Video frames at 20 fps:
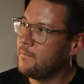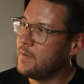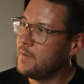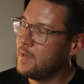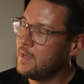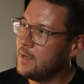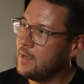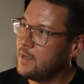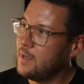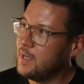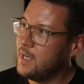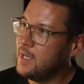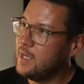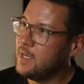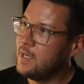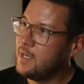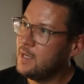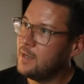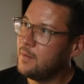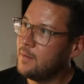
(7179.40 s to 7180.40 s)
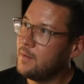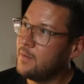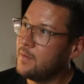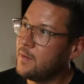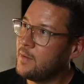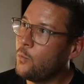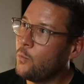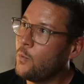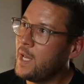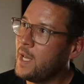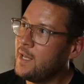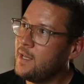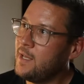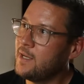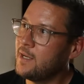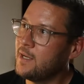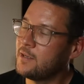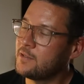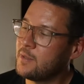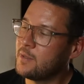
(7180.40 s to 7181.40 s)
the way he
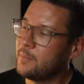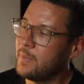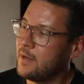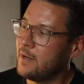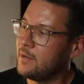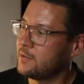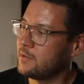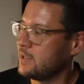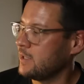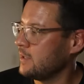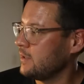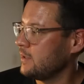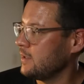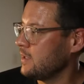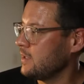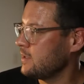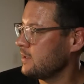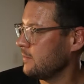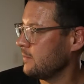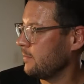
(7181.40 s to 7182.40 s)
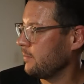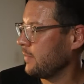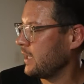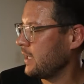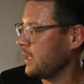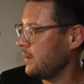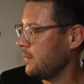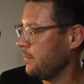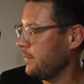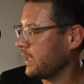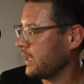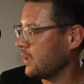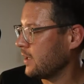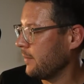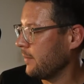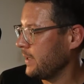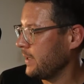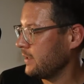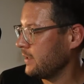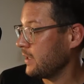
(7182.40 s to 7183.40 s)
goes about it is by
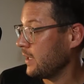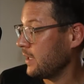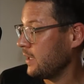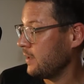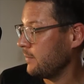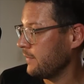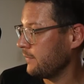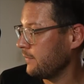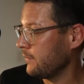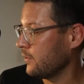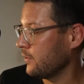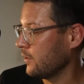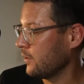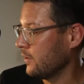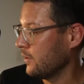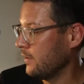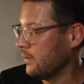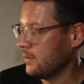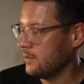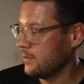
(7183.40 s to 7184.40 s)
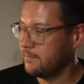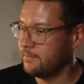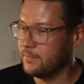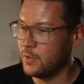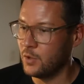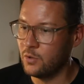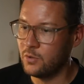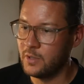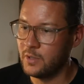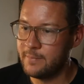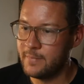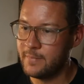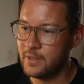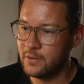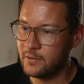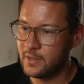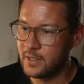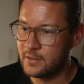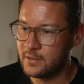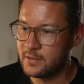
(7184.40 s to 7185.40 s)
becoming the enemy for all
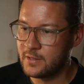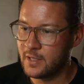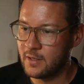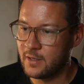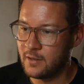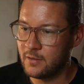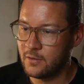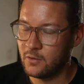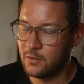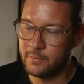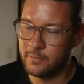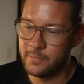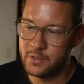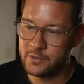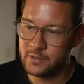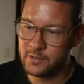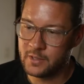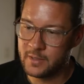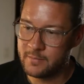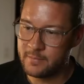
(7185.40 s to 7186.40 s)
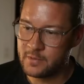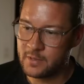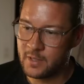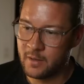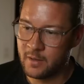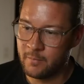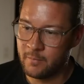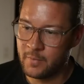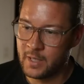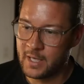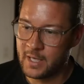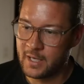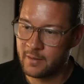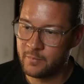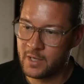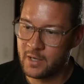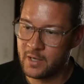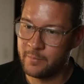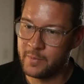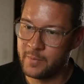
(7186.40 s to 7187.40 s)
immigrants and all Muslims and black and
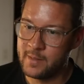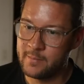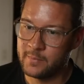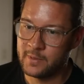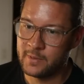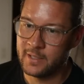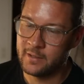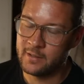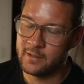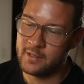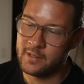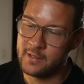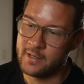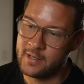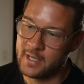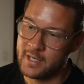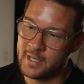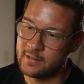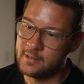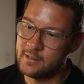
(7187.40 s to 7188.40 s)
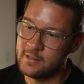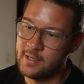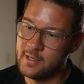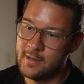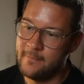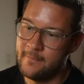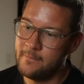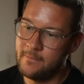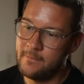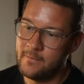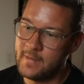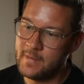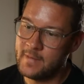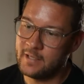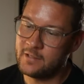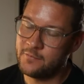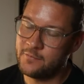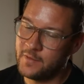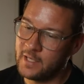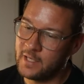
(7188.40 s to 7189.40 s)
brown people and that's
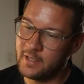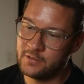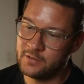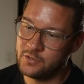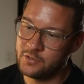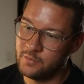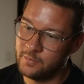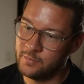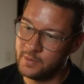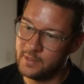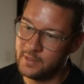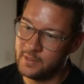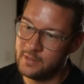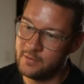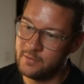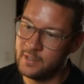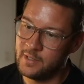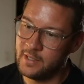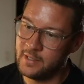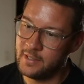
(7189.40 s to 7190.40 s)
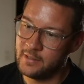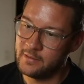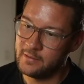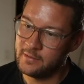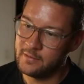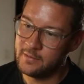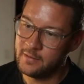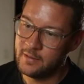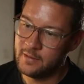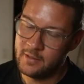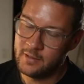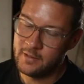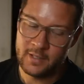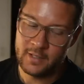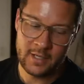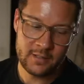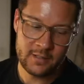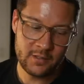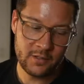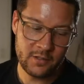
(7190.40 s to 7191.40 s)
fucking stupid, really. That
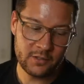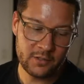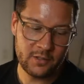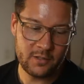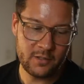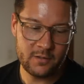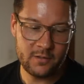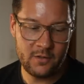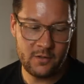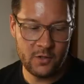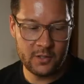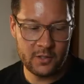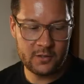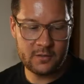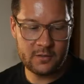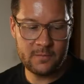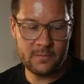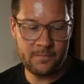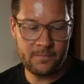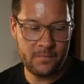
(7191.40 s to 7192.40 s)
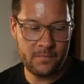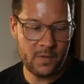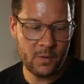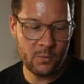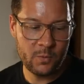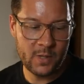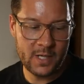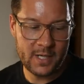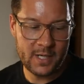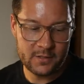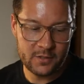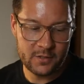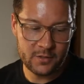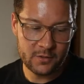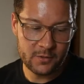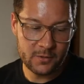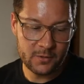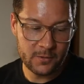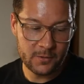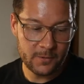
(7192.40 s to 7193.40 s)
is not the way
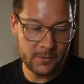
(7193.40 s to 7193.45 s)
to